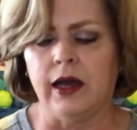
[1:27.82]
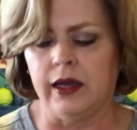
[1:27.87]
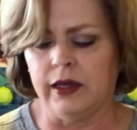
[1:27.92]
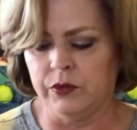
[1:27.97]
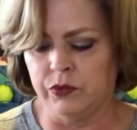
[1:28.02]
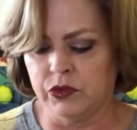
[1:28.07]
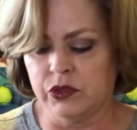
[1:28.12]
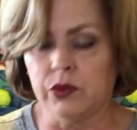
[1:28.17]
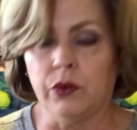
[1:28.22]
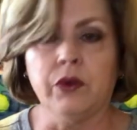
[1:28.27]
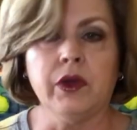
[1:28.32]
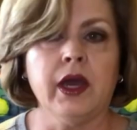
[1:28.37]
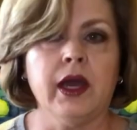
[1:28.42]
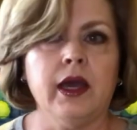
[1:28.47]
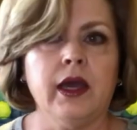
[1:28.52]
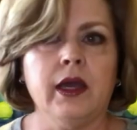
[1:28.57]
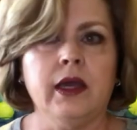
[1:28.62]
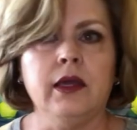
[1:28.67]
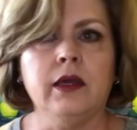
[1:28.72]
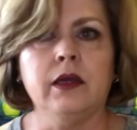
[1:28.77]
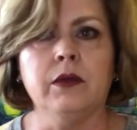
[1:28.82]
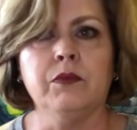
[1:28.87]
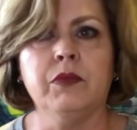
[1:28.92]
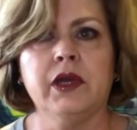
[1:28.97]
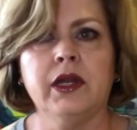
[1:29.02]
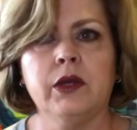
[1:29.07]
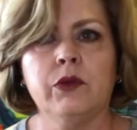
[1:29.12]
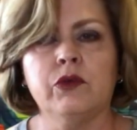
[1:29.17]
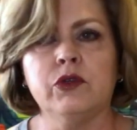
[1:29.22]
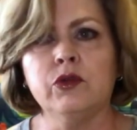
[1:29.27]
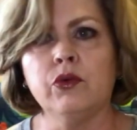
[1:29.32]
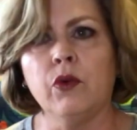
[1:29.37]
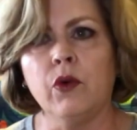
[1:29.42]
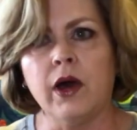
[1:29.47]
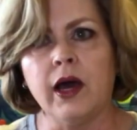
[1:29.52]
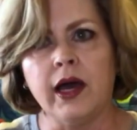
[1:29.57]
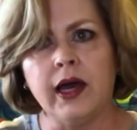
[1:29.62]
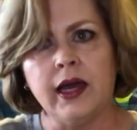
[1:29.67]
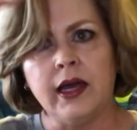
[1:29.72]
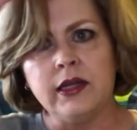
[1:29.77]
It was okay, but it was
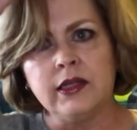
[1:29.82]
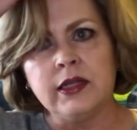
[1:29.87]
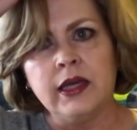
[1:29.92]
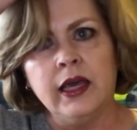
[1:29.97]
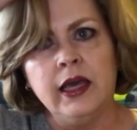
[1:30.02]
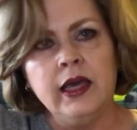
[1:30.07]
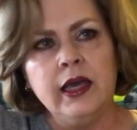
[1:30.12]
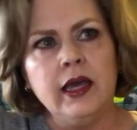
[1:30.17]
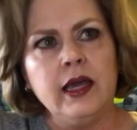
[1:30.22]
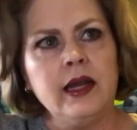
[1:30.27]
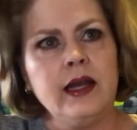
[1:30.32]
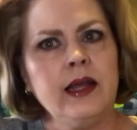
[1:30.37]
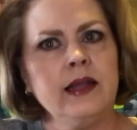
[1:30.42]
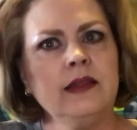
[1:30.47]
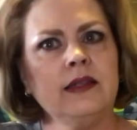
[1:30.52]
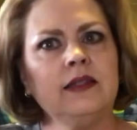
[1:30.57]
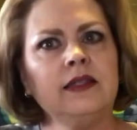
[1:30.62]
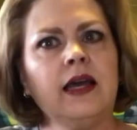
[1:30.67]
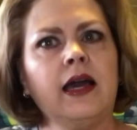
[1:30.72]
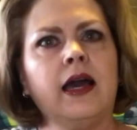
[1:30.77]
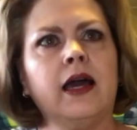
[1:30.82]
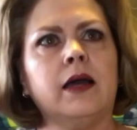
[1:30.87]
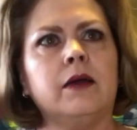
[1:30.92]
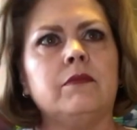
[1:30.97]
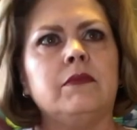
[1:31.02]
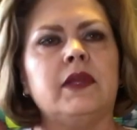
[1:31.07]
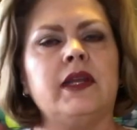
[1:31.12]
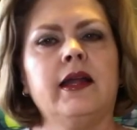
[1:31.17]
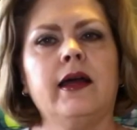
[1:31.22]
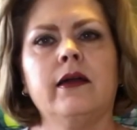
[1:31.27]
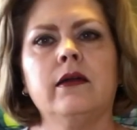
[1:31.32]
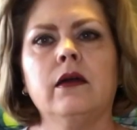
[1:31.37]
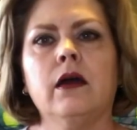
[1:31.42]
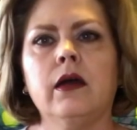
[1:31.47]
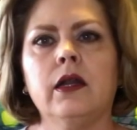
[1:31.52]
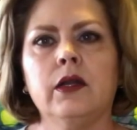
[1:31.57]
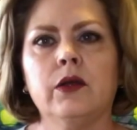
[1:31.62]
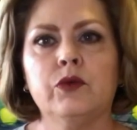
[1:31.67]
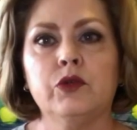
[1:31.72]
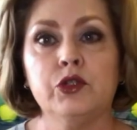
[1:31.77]
white. And at the time that I
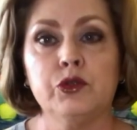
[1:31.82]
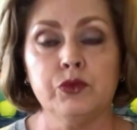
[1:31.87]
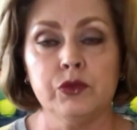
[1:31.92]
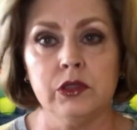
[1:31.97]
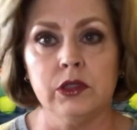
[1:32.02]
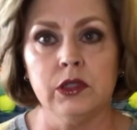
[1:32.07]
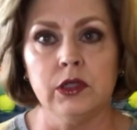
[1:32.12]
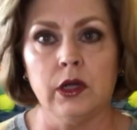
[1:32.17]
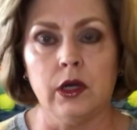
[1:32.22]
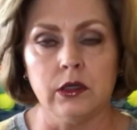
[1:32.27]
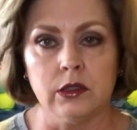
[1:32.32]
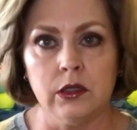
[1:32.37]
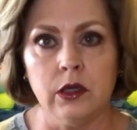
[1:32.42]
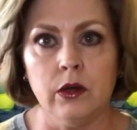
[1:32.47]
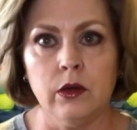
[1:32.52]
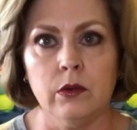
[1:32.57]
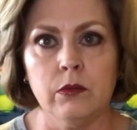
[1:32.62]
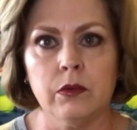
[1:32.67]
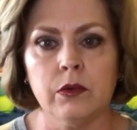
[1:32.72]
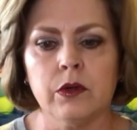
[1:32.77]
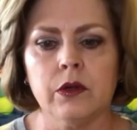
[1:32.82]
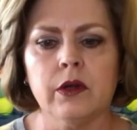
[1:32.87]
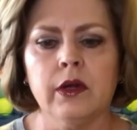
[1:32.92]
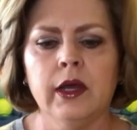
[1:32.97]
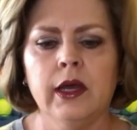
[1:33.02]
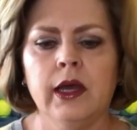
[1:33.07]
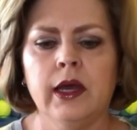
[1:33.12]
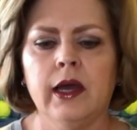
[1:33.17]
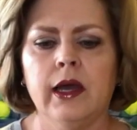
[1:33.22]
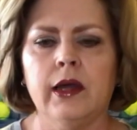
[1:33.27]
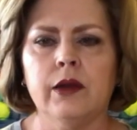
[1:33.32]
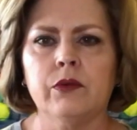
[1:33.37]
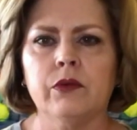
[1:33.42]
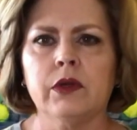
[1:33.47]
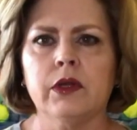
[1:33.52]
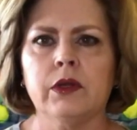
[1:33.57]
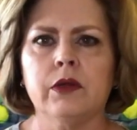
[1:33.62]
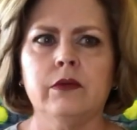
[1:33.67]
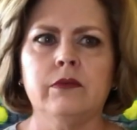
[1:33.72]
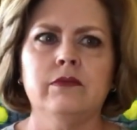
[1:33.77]
got it, which was in October, I
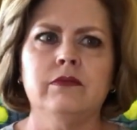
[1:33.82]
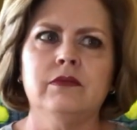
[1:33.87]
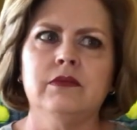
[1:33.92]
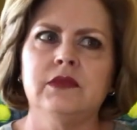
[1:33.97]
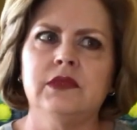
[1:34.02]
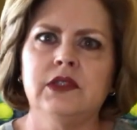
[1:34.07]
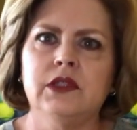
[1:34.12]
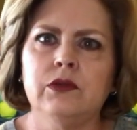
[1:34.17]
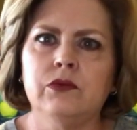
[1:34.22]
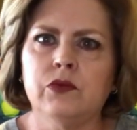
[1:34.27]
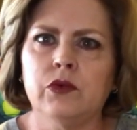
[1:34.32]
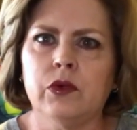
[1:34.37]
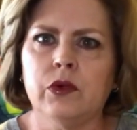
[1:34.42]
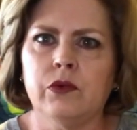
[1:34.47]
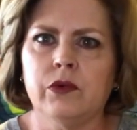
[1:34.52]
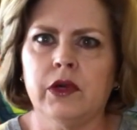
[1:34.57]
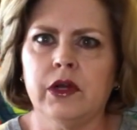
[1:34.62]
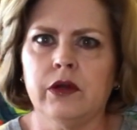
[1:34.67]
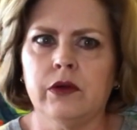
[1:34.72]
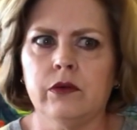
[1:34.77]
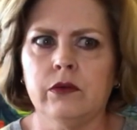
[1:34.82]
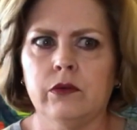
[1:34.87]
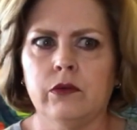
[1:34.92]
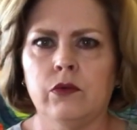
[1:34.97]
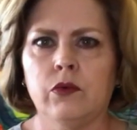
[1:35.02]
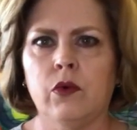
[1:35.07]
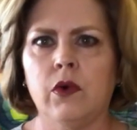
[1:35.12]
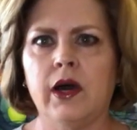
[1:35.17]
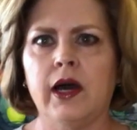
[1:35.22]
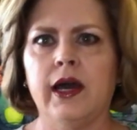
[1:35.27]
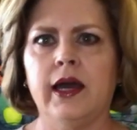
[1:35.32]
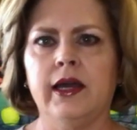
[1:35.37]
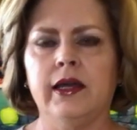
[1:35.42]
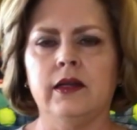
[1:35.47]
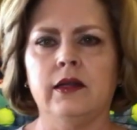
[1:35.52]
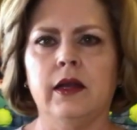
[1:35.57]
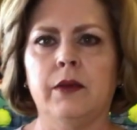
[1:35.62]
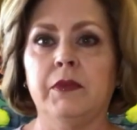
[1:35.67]
really didn't want to wear white.